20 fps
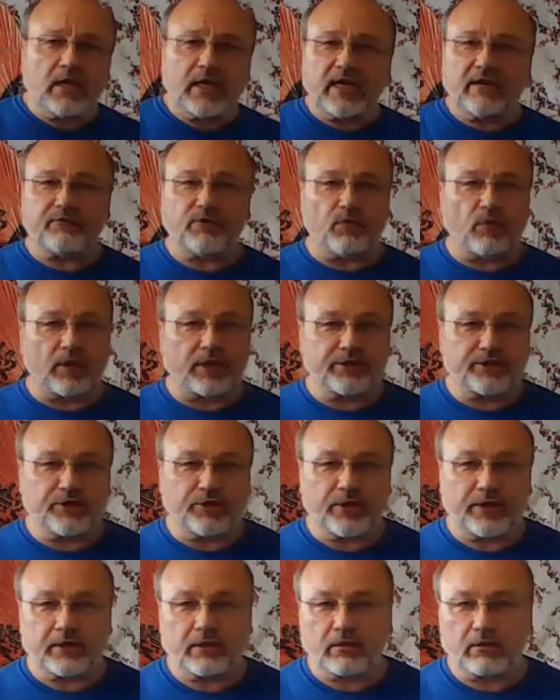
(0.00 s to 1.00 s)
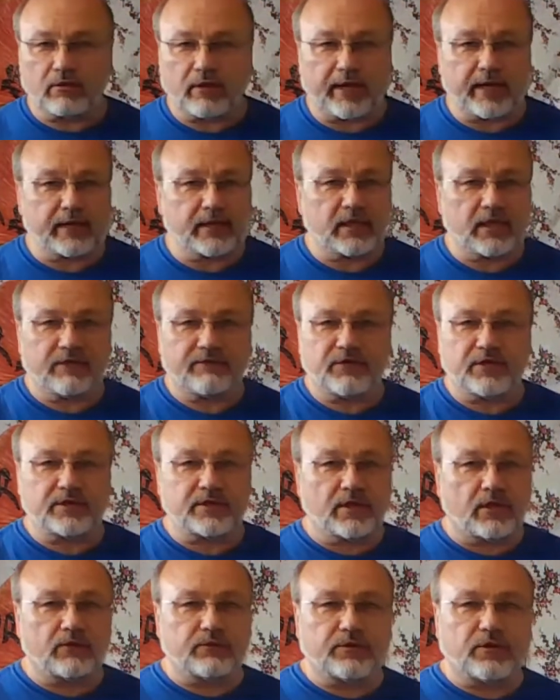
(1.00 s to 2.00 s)
If you want to do it, great. If you
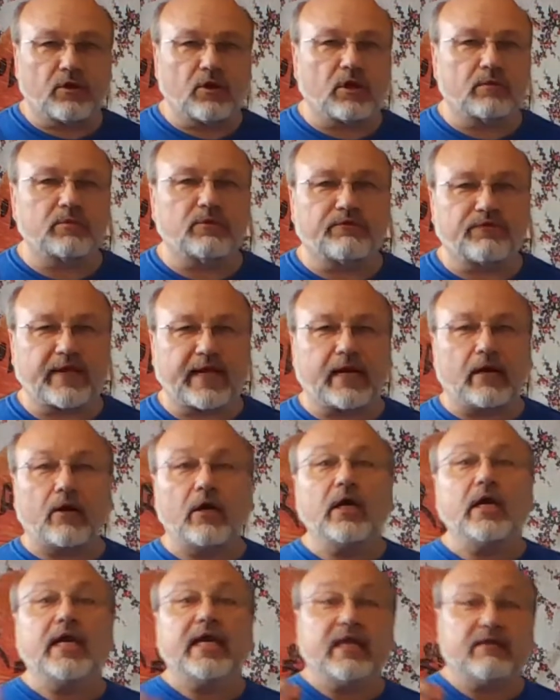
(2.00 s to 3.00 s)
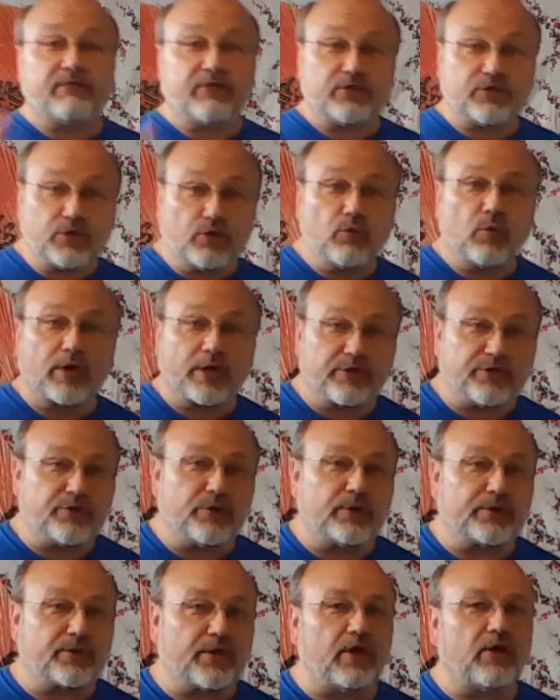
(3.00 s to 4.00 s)
don't, no harm, no foul. If you do want to
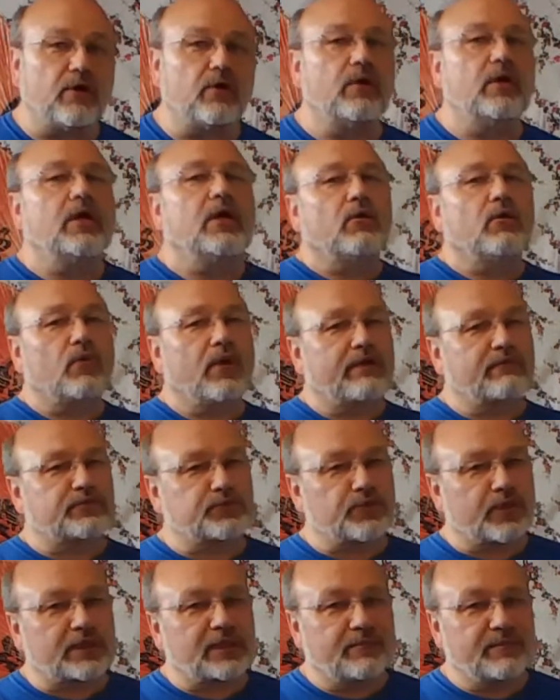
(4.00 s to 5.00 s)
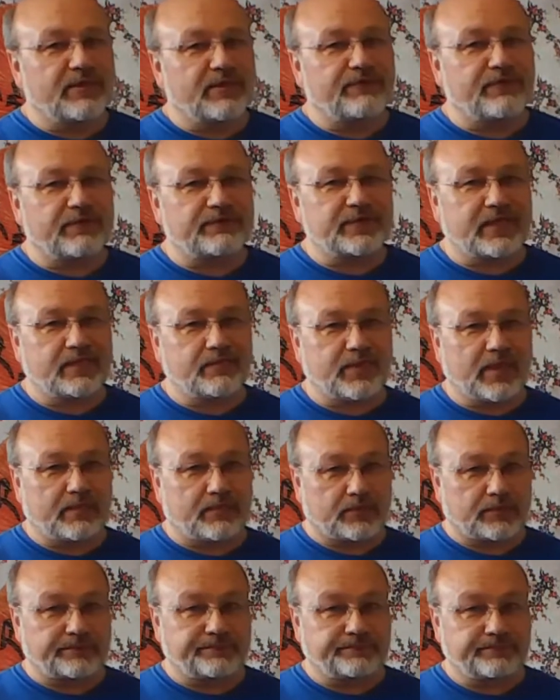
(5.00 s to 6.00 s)
do it, though, we have a strict limit of 15
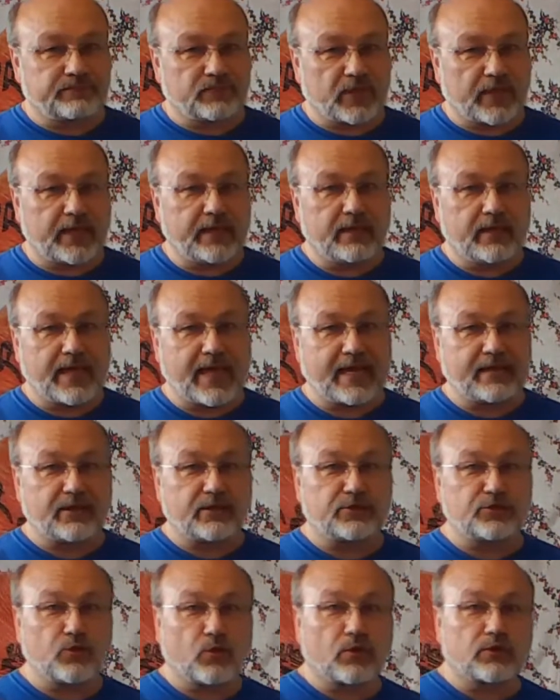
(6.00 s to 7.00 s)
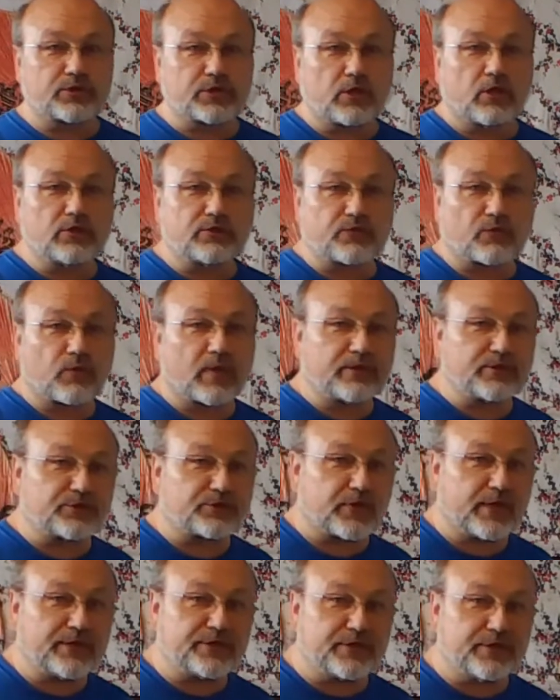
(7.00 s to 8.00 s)
people. Okay. And the doors close for
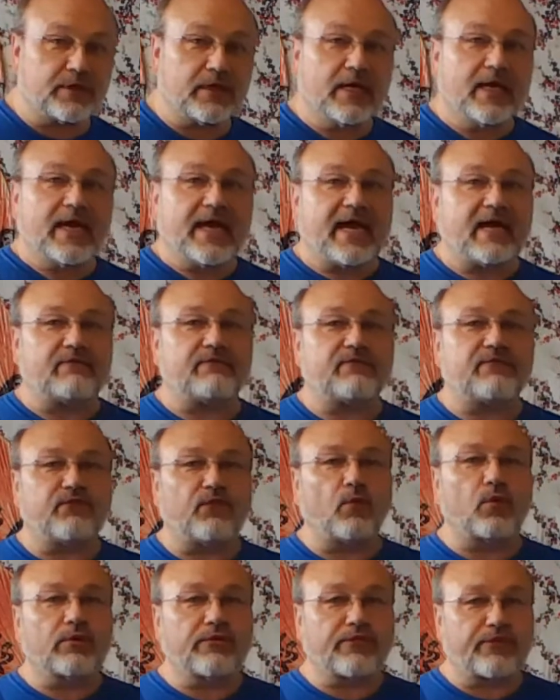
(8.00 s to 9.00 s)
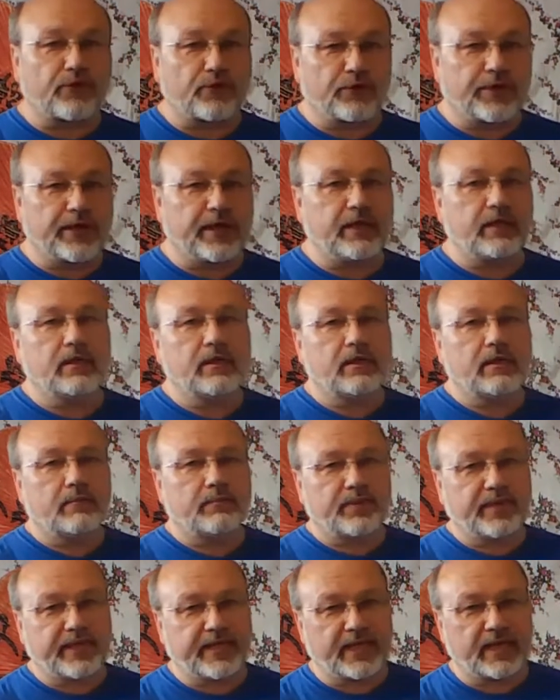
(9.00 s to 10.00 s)
registration at 4:30
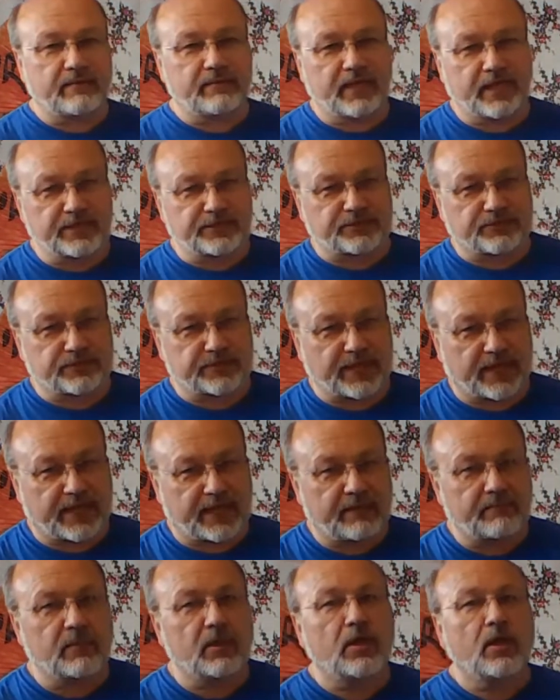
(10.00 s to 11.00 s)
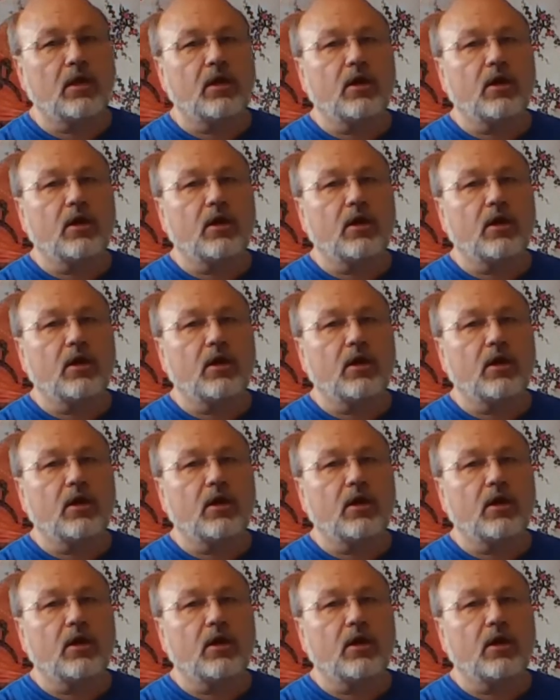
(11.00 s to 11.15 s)
p.m. Eastern time